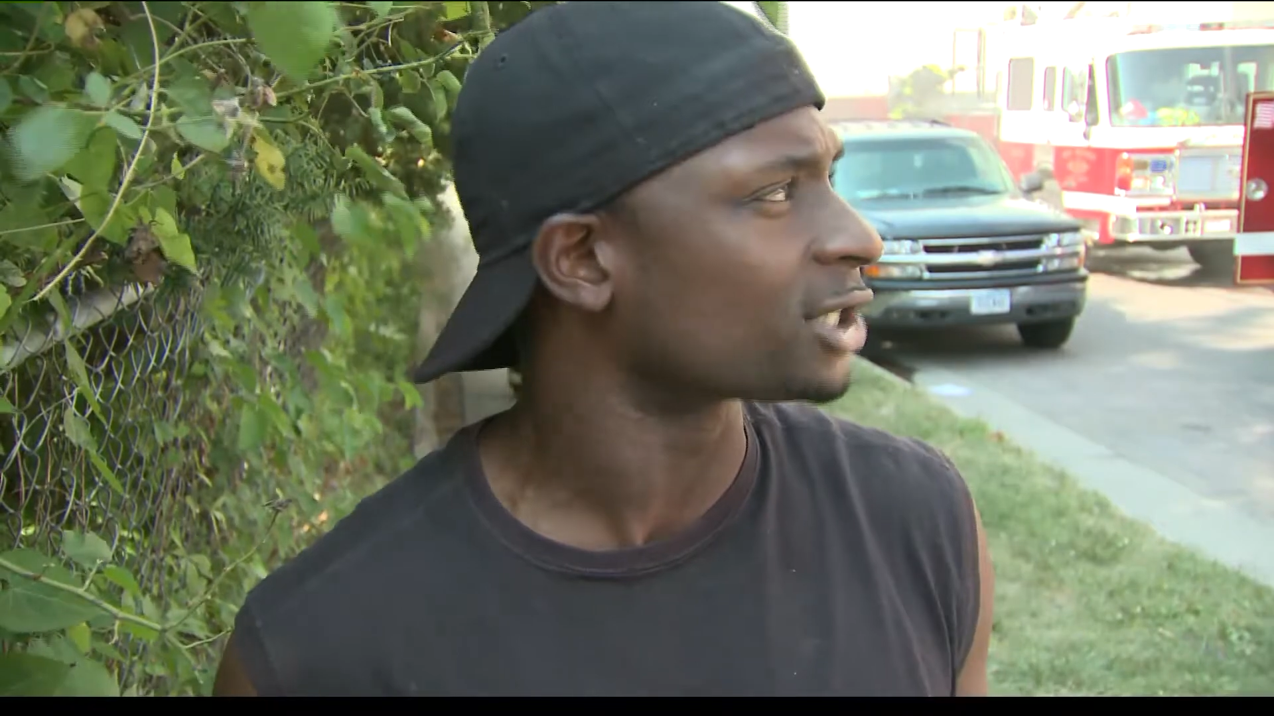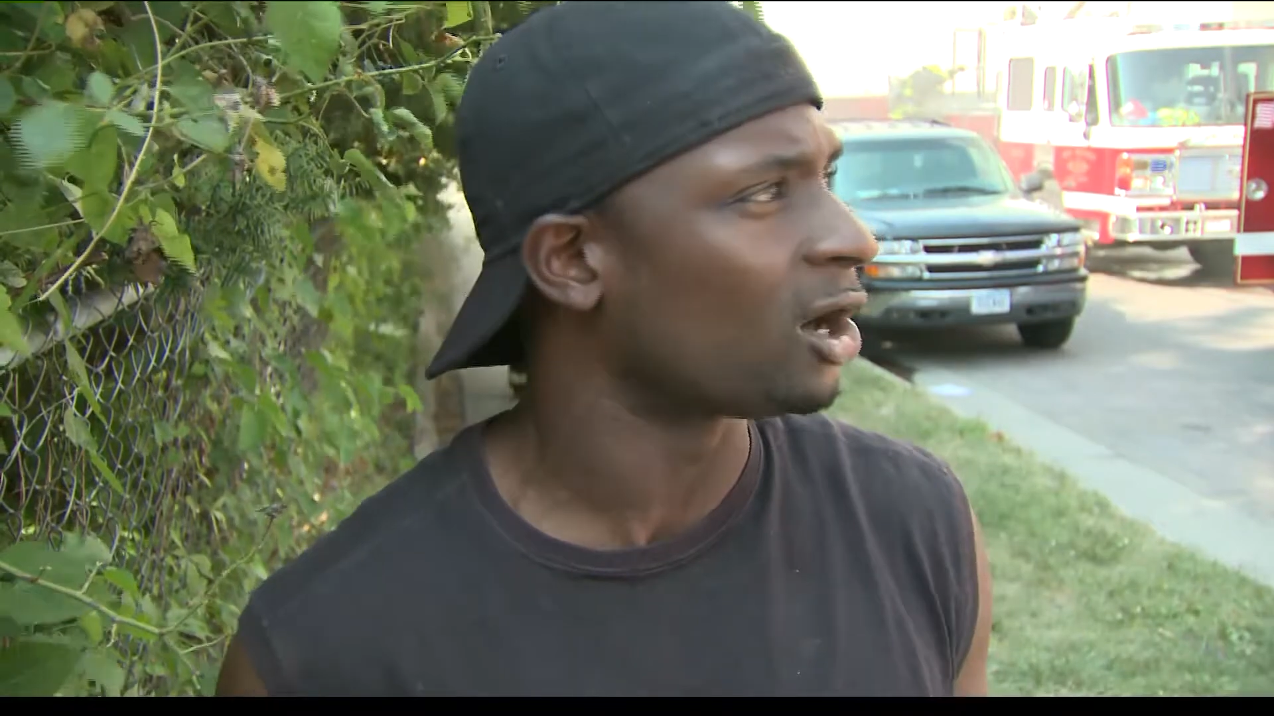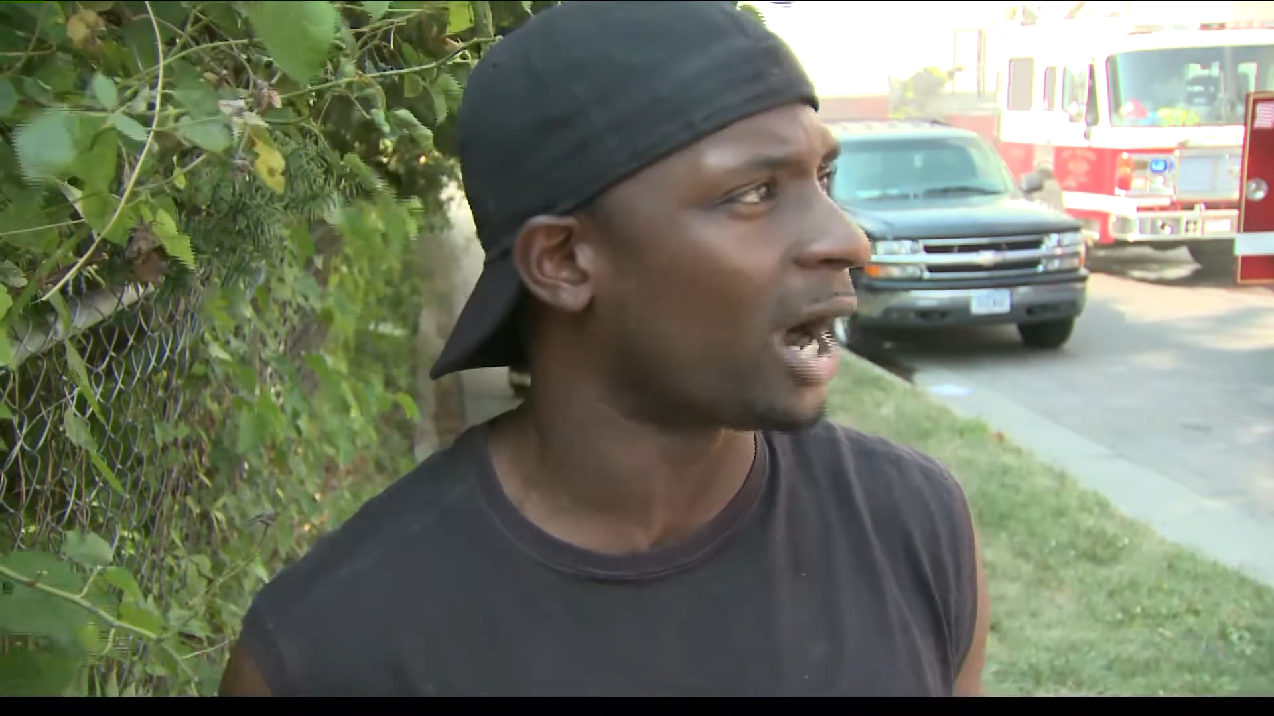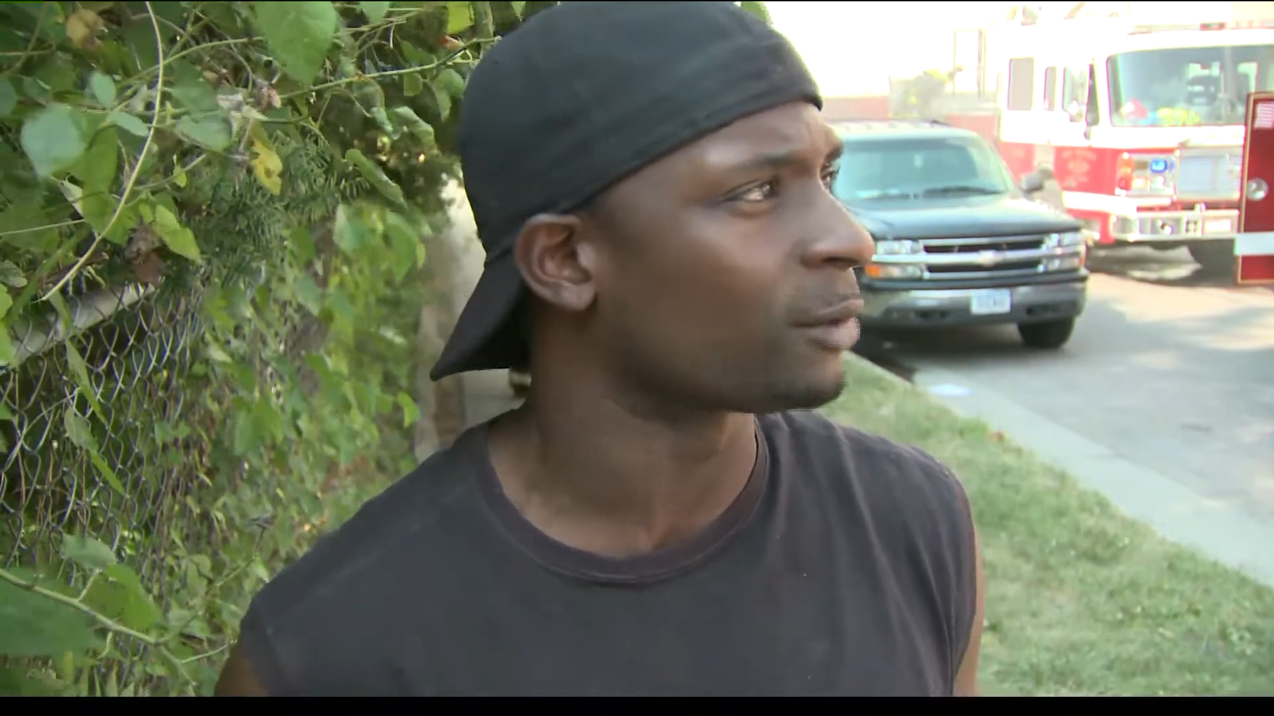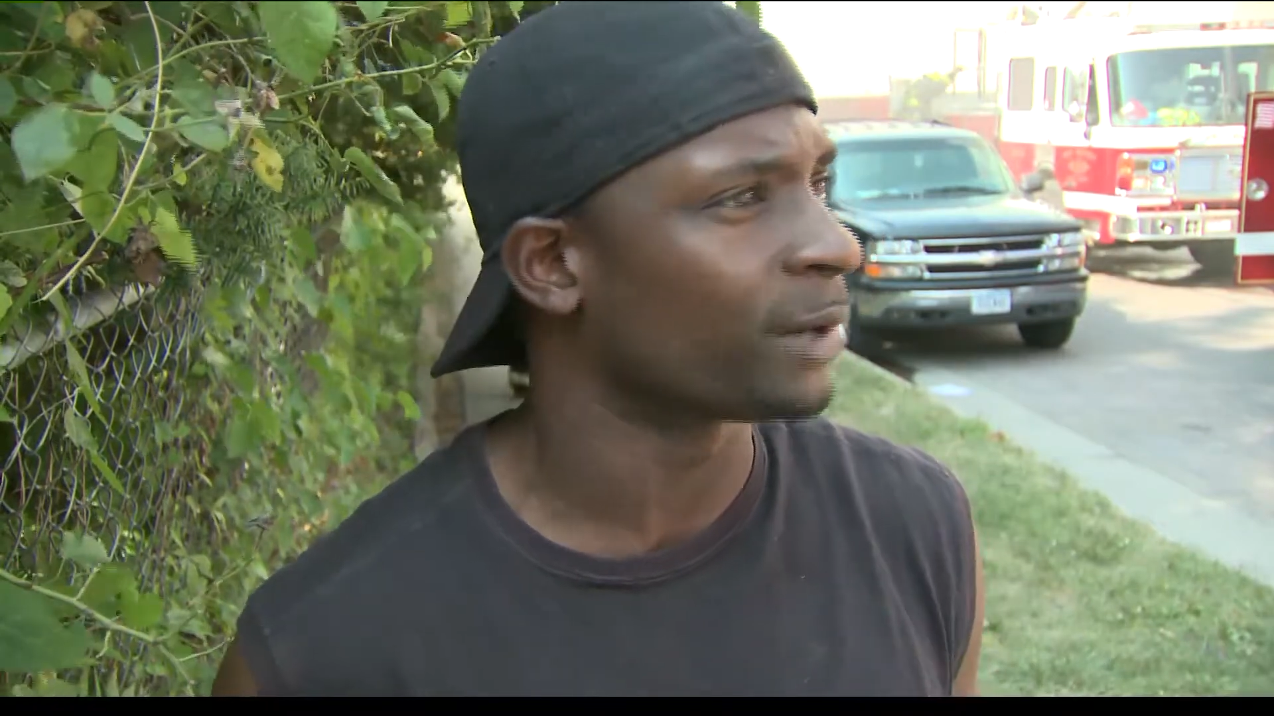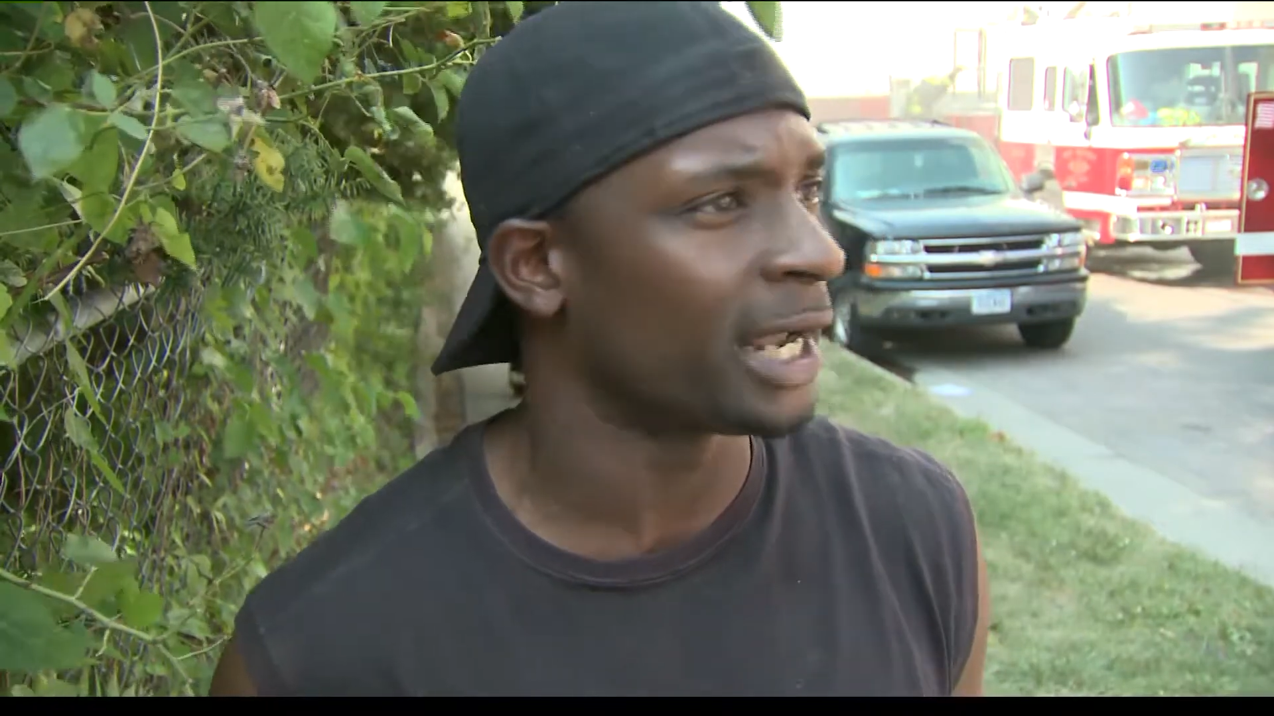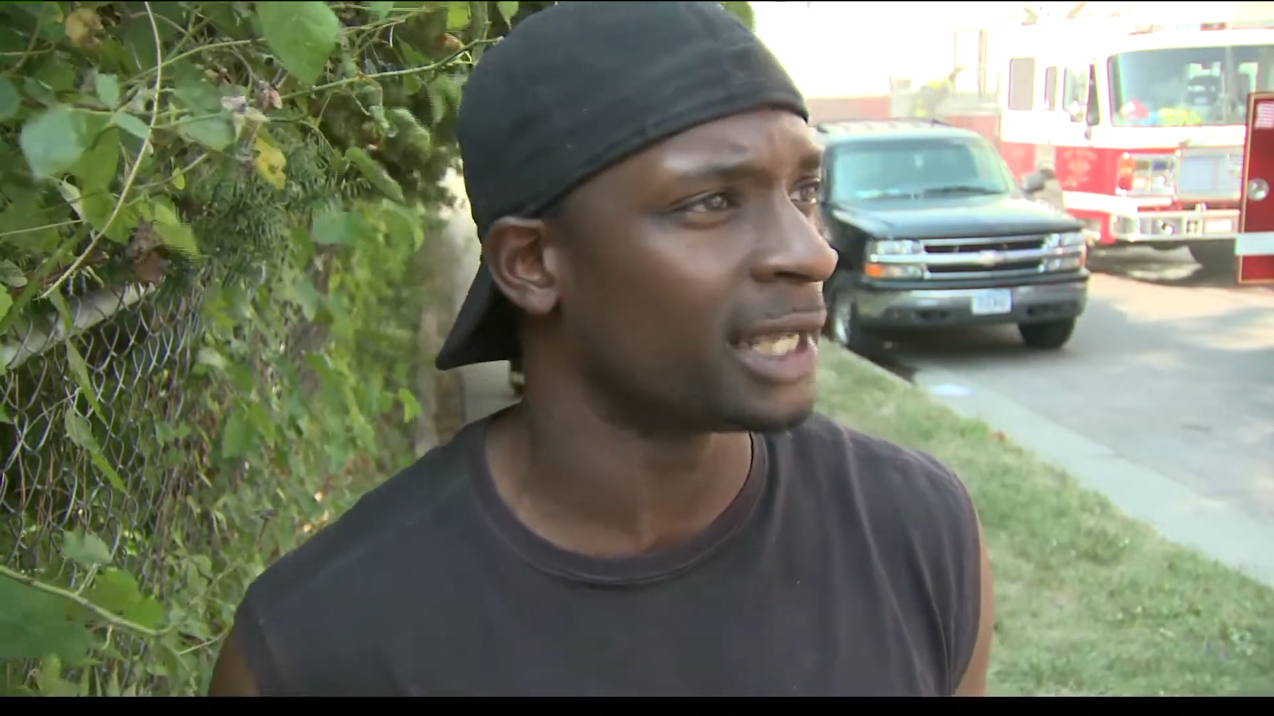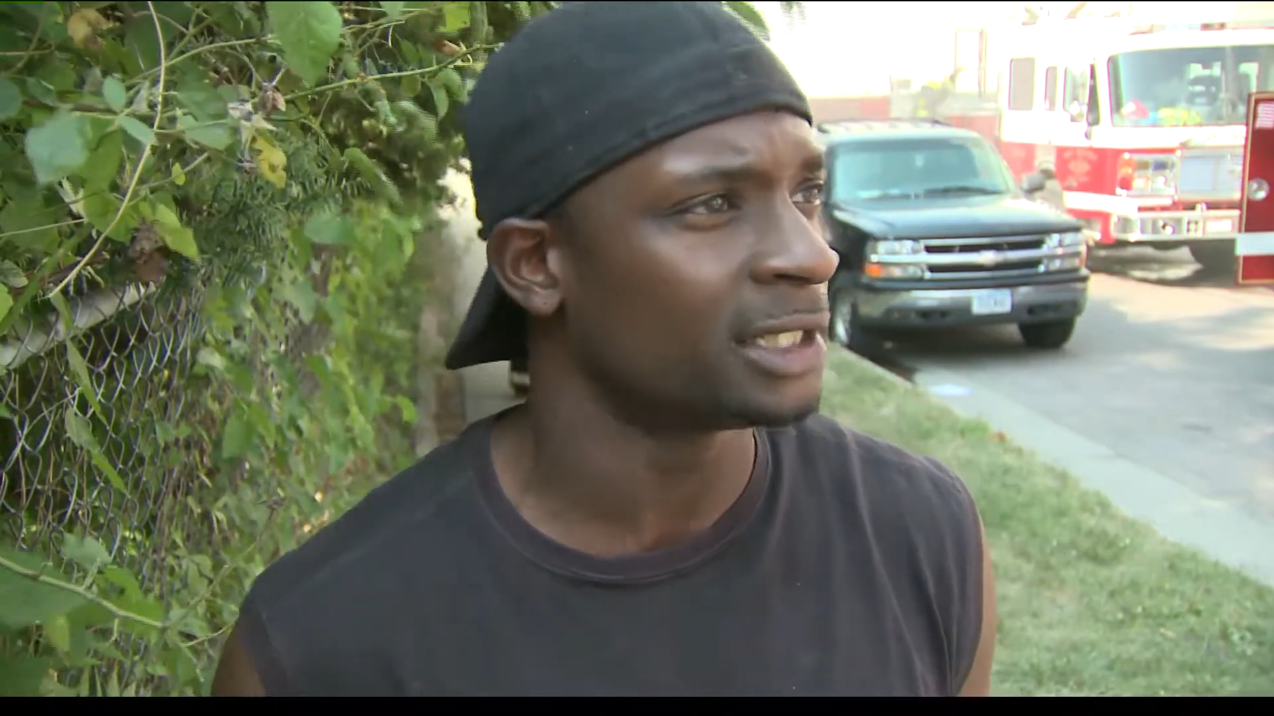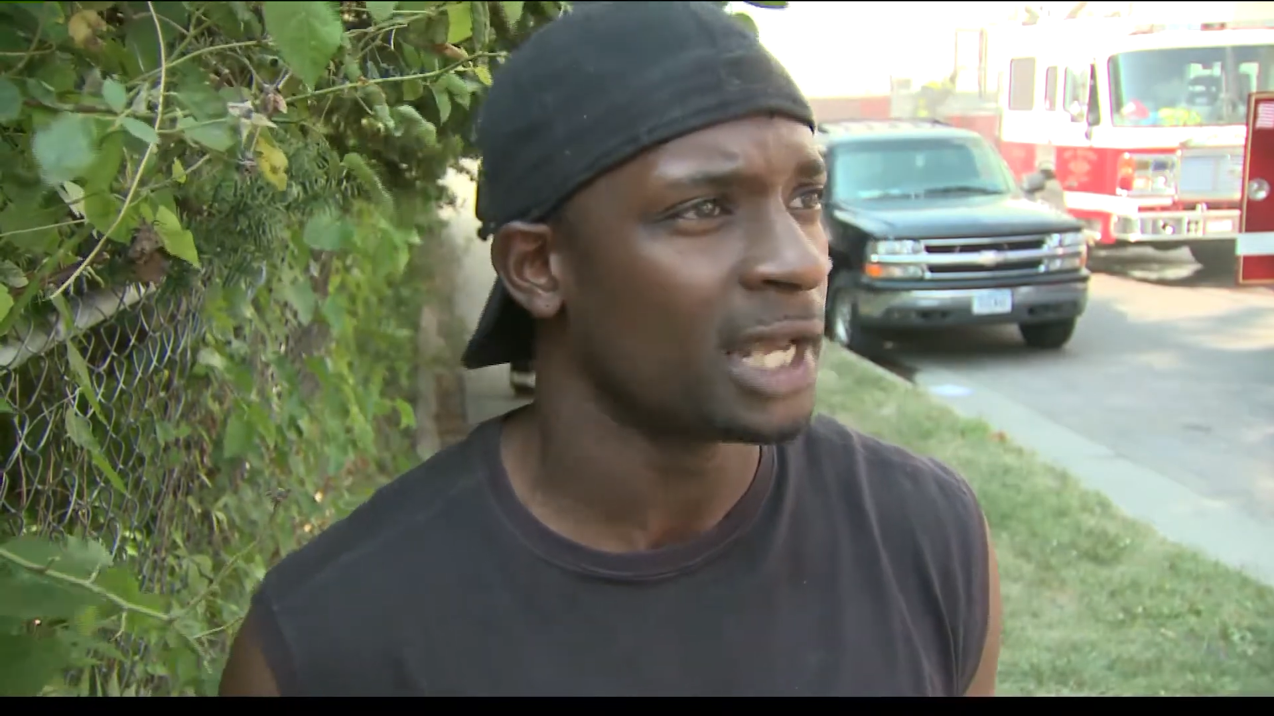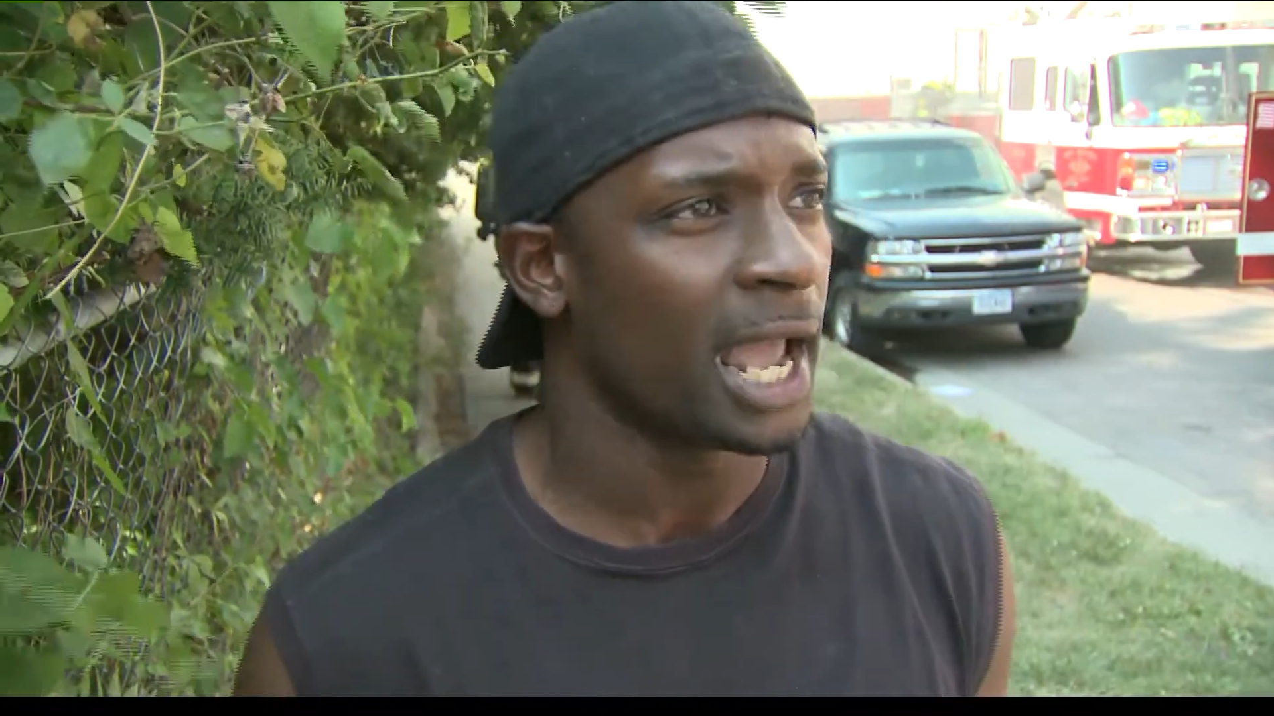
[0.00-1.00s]
So I
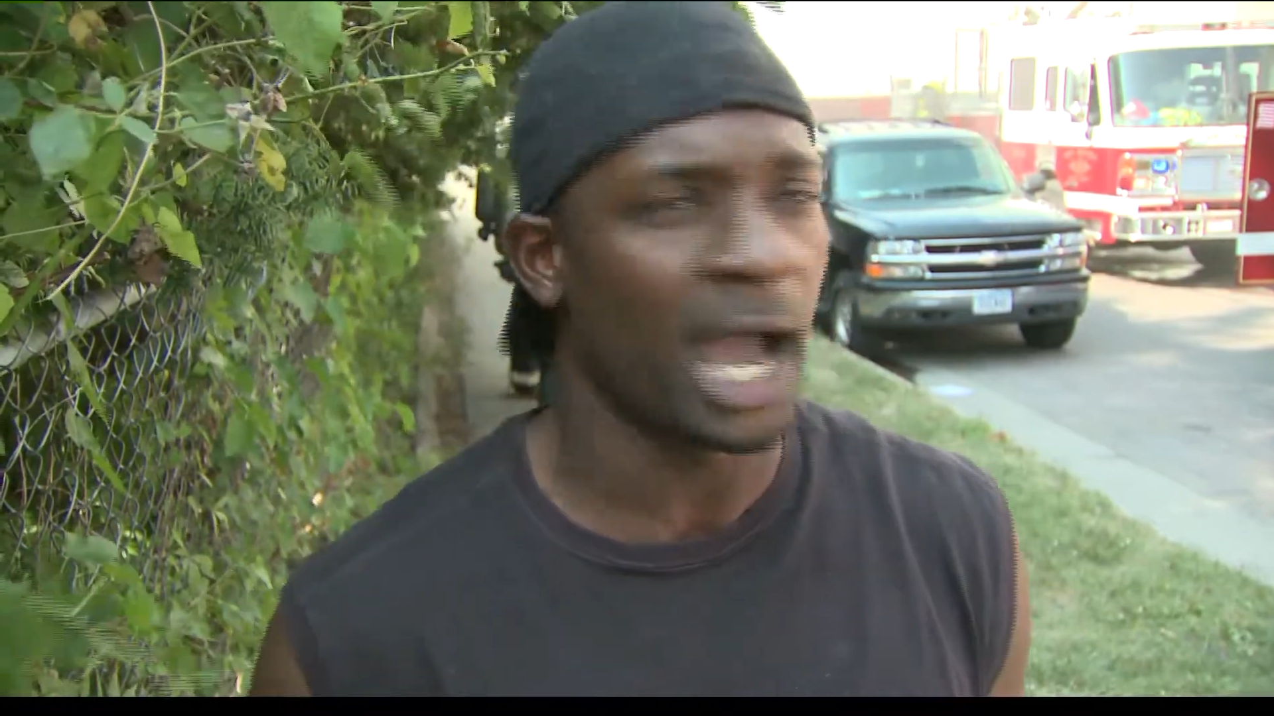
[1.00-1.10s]
ran